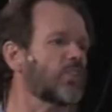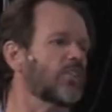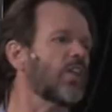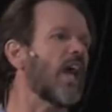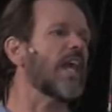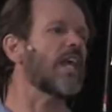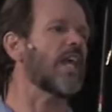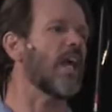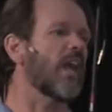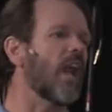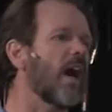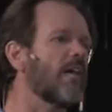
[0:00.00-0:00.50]
say
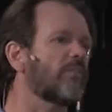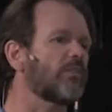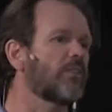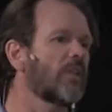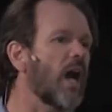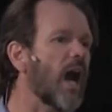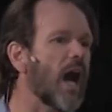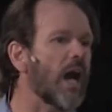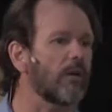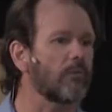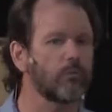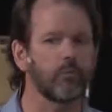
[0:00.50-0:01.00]
you love
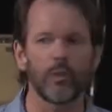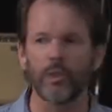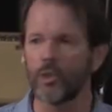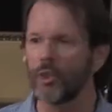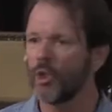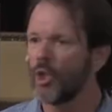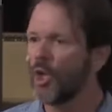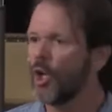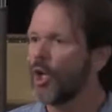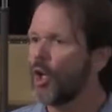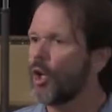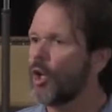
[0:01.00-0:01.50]
God when
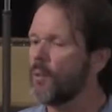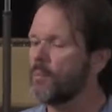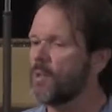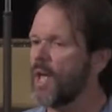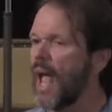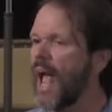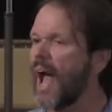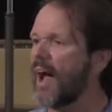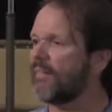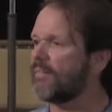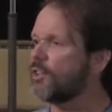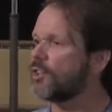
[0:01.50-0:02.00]
you, whom you
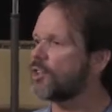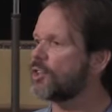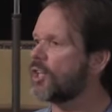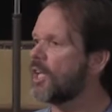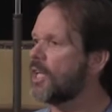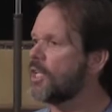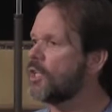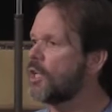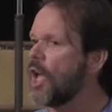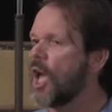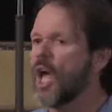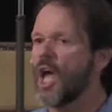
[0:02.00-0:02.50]
haven't
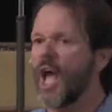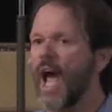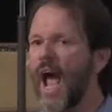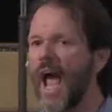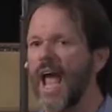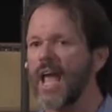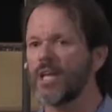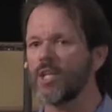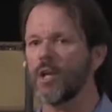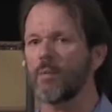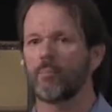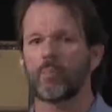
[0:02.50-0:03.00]
seen, and
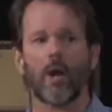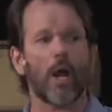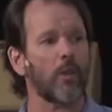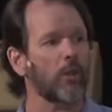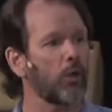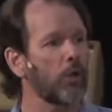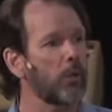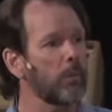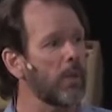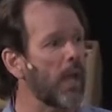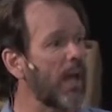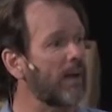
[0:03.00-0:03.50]
hate your
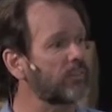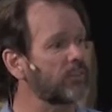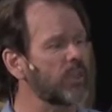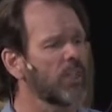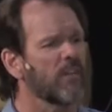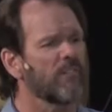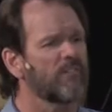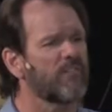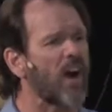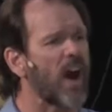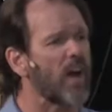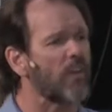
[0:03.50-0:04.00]
brother whom you haven't seen.
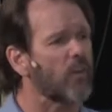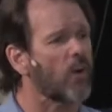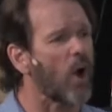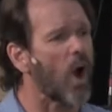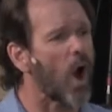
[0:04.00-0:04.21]
Father